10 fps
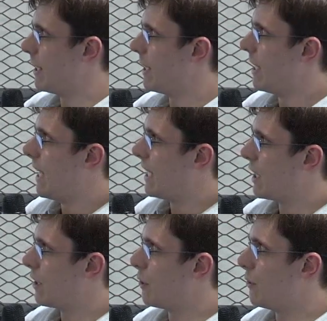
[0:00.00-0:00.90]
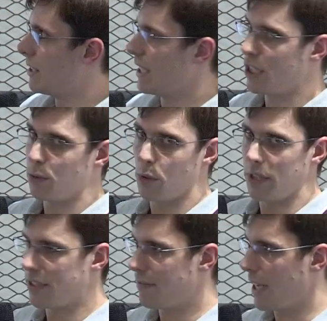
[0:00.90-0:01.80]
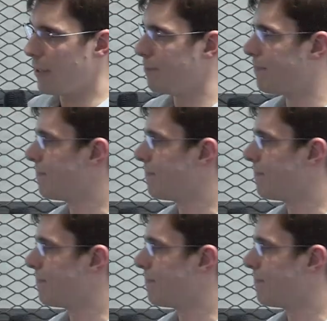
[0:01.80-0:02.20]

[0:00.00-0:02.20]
and it's going to cause this to always fail.